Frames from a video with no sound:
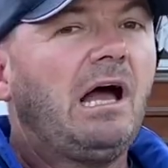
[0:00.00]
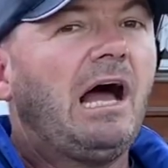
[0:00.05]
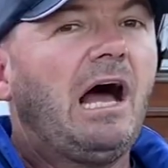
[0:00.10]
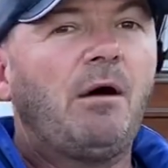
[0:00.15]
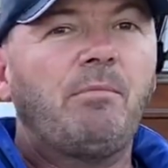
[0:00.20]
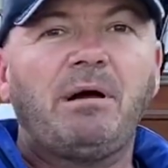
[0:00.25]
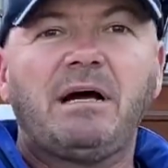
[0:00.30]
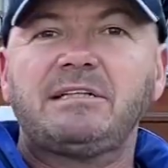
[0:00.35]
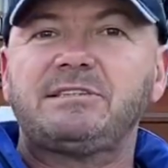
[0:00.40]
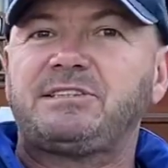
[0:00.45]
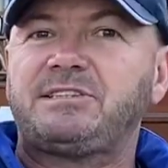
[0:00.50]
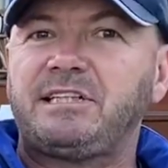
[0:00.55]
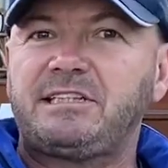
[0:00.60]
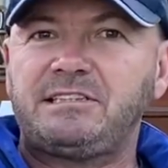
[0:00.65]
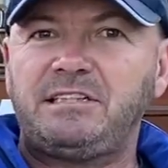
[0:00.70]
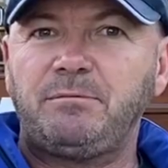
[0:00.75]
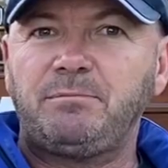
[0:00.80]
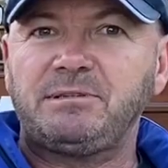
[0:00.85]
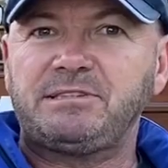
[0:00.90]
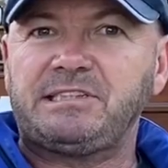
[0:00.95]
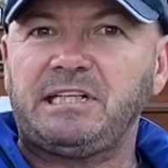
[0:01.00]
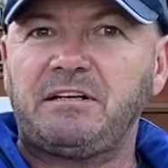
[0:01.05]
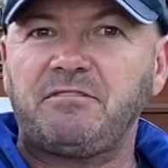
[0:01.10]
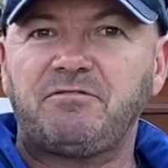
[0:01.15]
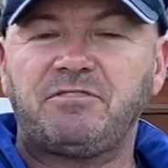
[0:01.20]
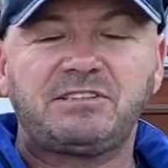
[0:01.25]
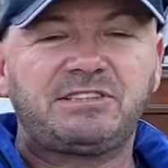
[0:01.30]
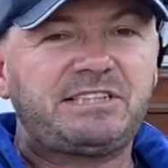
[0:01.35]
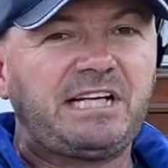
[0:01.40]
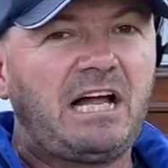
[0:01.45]
about 60%
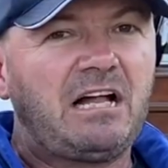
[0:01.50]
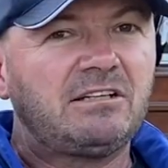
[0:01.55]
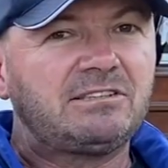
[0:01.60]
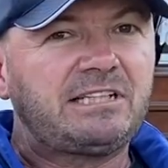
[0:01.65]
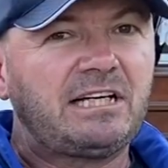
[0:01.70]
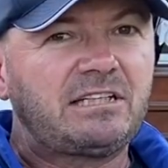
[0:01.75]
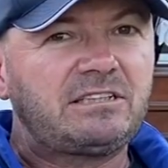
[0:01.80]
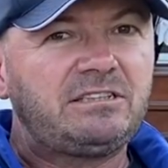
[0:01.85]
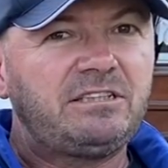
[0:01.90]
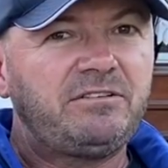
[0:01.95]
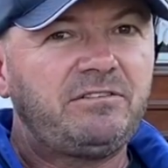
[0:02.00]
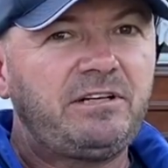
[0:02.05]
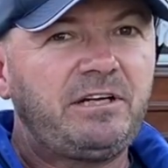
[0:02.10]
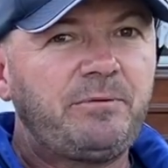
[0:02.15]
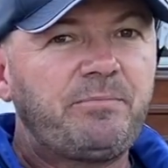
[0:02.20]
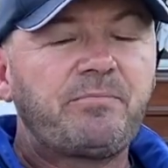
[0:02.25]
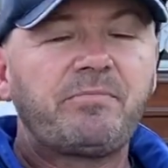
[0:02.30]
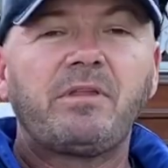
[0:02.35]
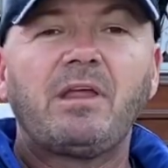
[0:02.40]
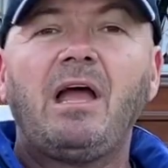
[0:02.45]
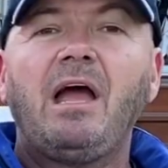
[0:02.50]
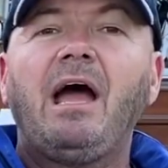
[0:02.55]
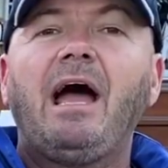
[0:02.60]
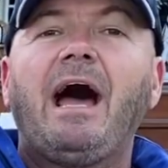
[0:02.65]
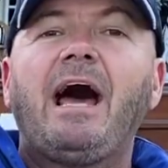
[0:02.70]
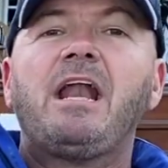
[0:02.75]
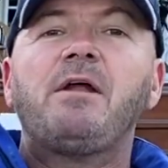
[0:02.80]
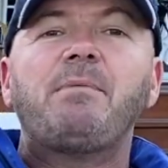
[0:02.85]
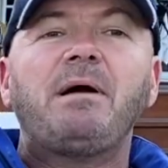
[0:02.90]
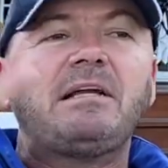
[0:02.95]
for sales activity,
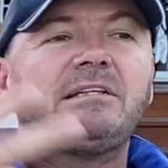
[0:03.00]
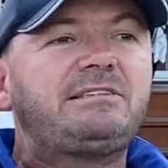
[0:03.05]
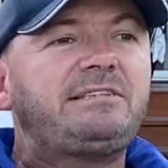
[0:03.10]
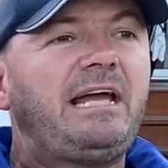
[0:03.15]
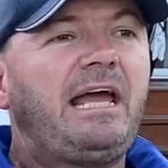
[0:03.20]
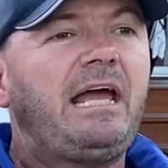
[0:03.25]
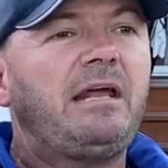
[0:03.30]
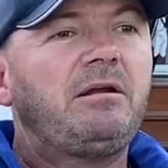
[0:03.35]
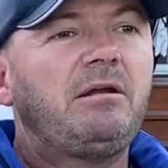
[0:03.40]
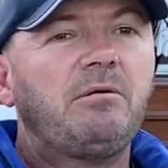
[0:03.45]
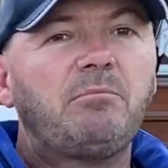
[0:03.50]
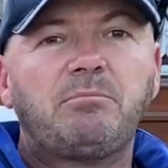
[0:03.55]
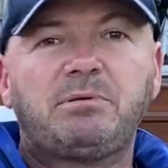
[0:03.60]
and about 10%